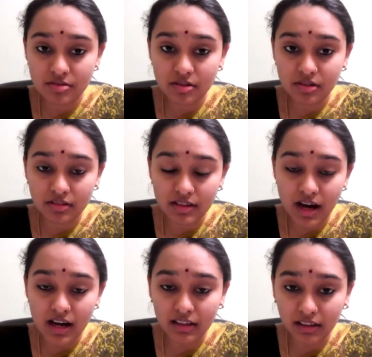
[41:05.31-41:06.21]
So
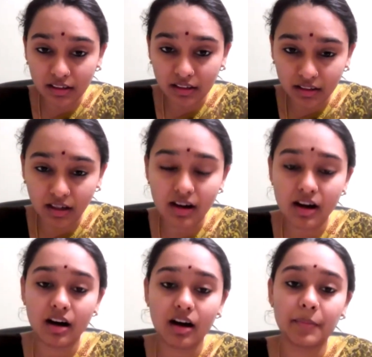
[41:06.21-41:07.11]

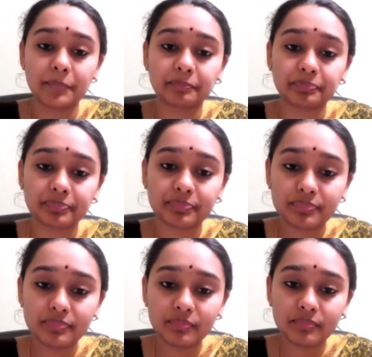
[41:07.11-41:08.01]
Dhakka.
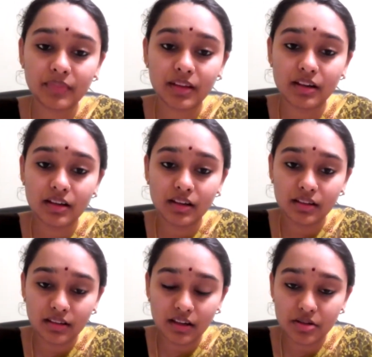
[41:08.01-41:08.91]

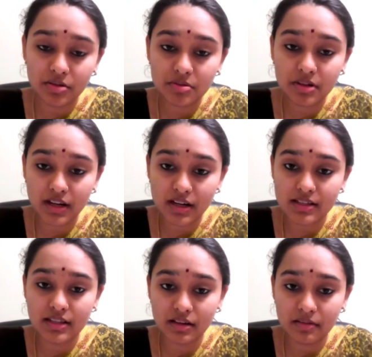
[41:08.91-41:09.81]
There are two
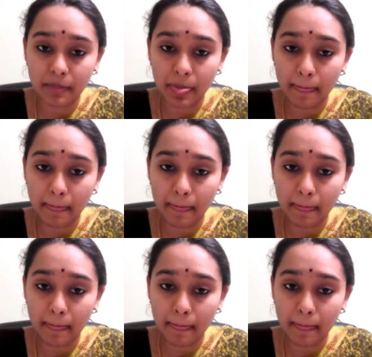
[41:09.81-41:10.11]
kas there.